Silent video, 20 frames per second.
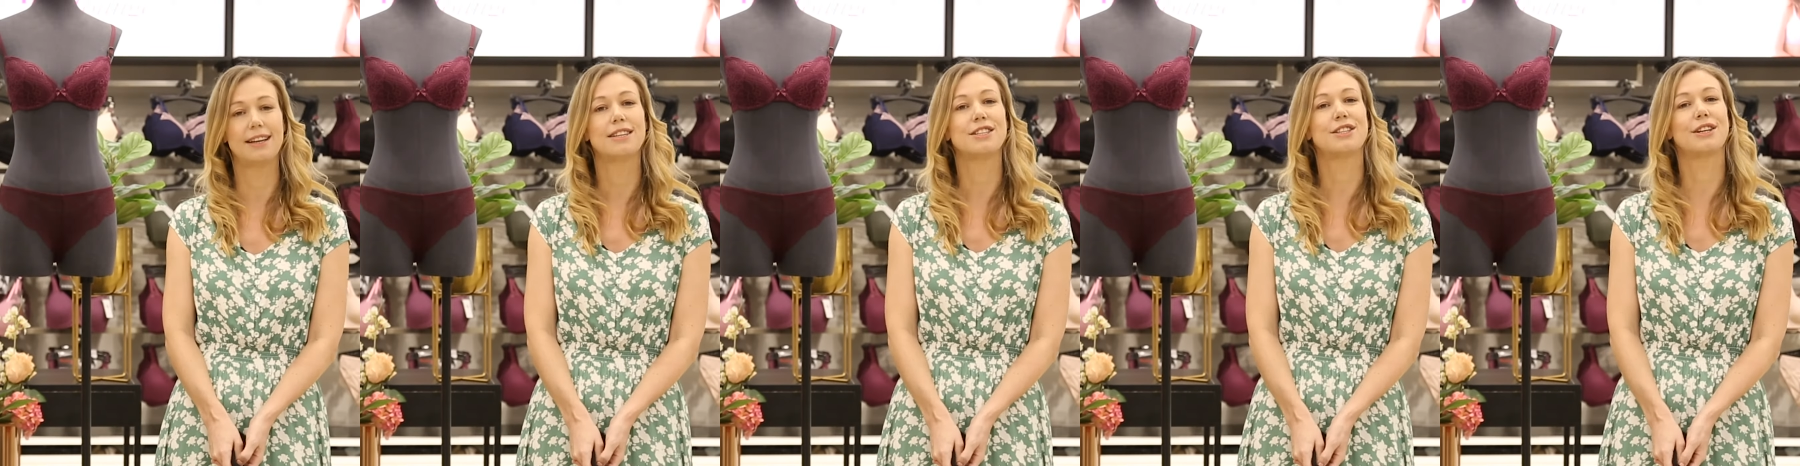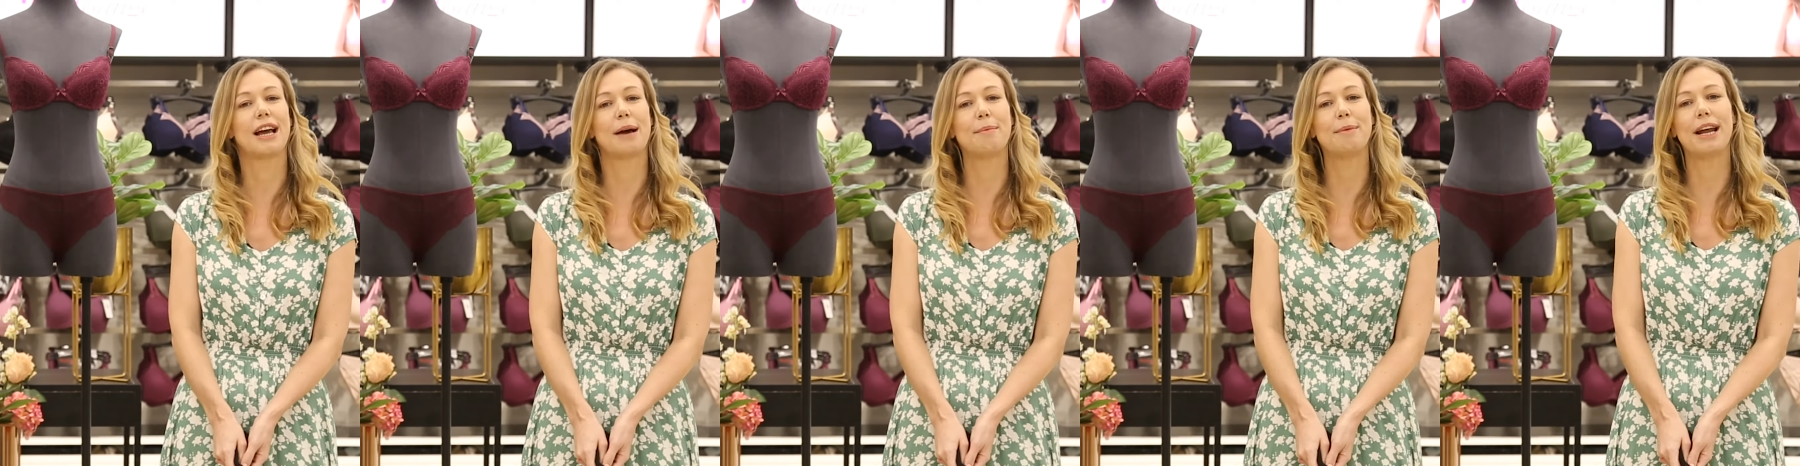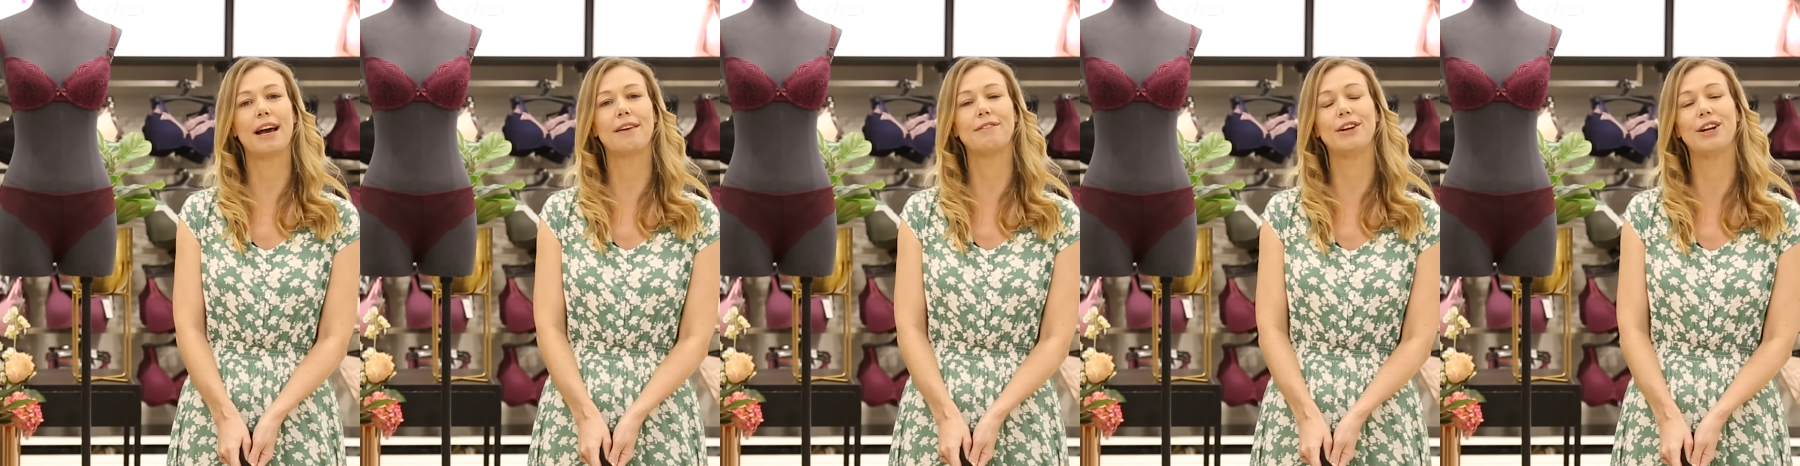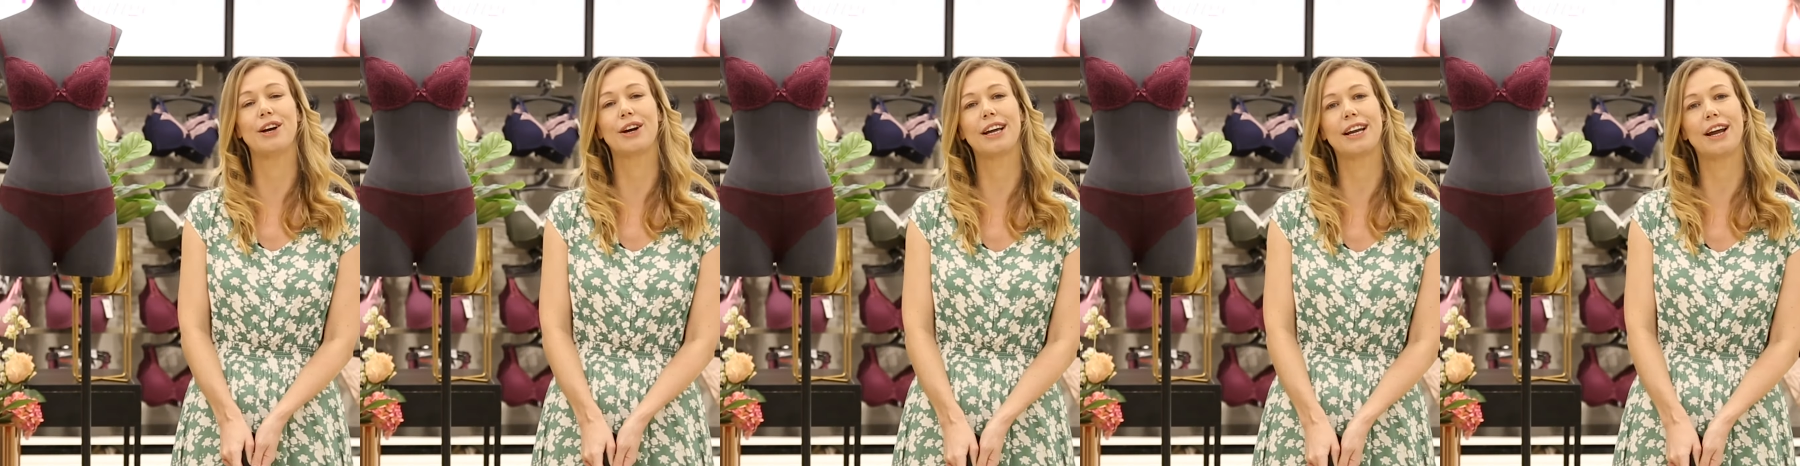So come and have a
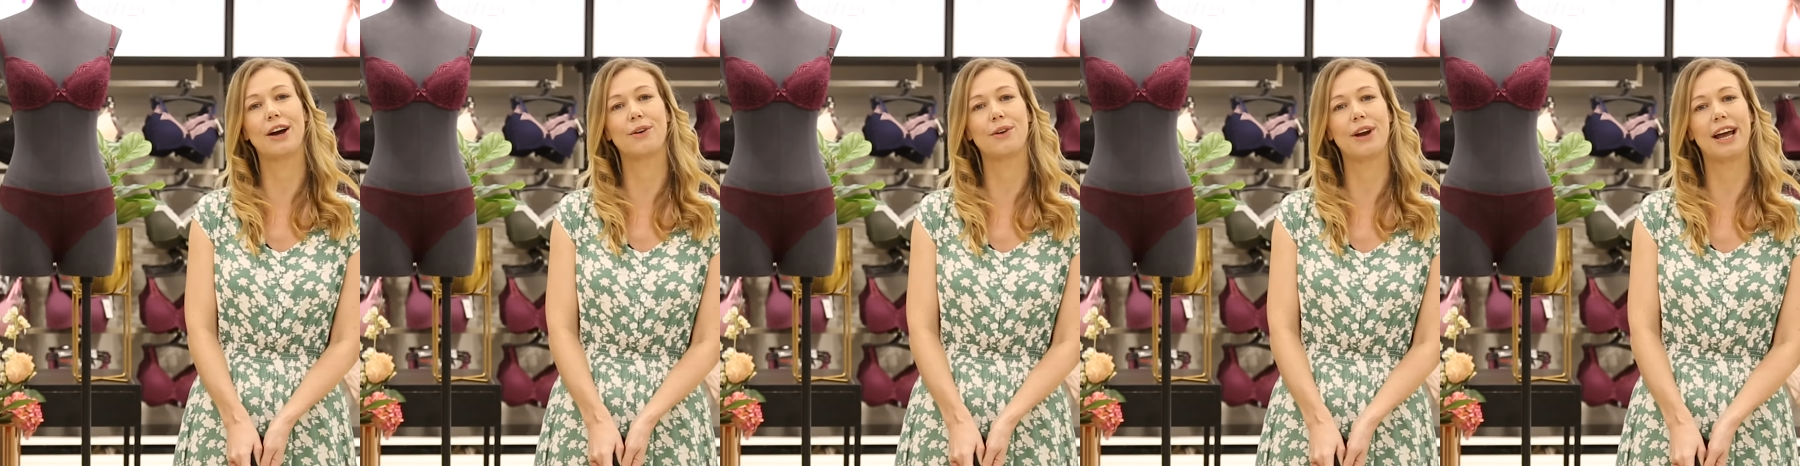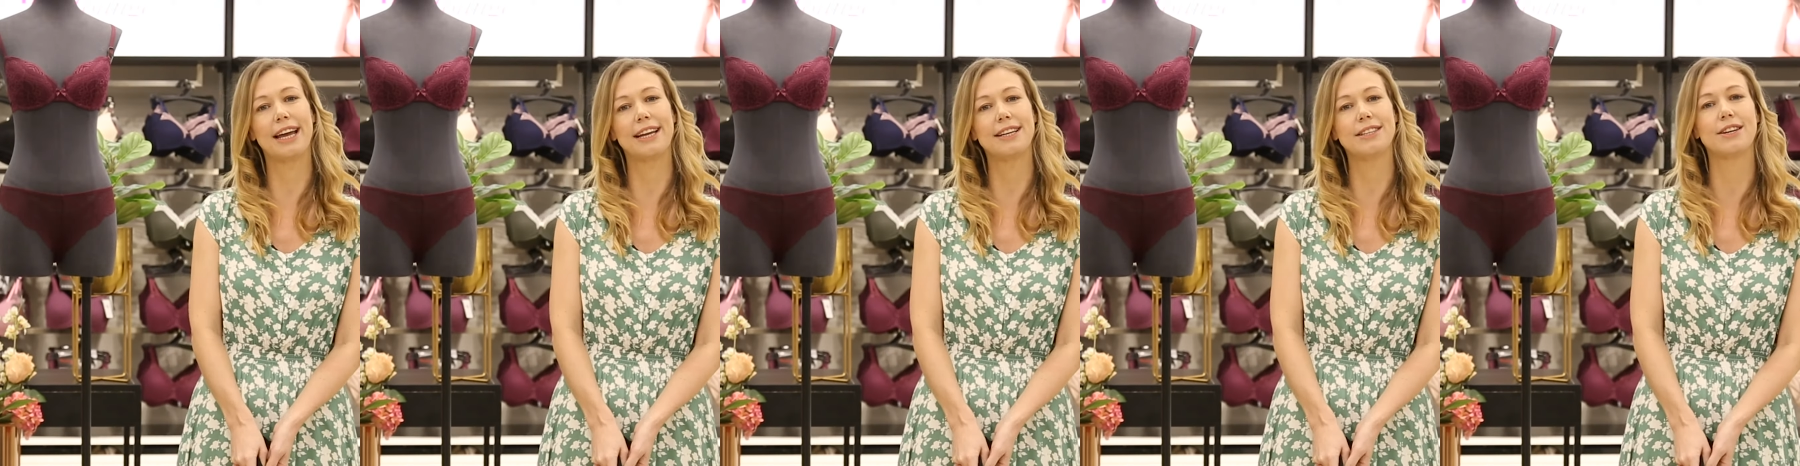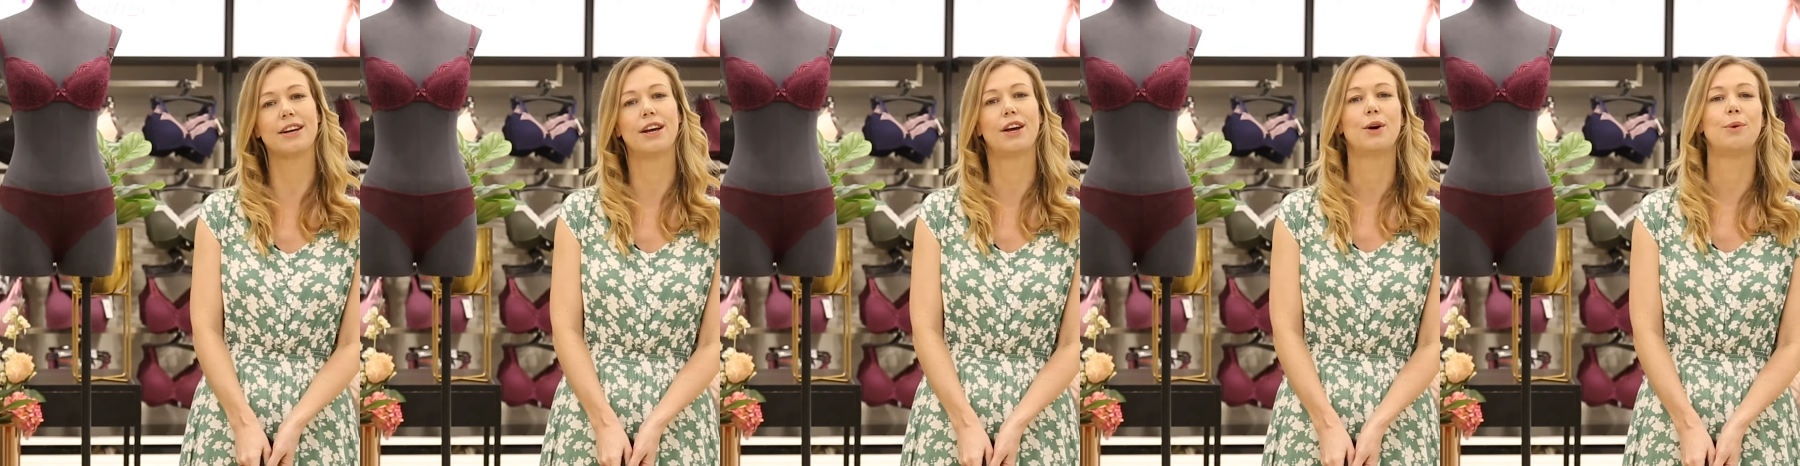look at our range.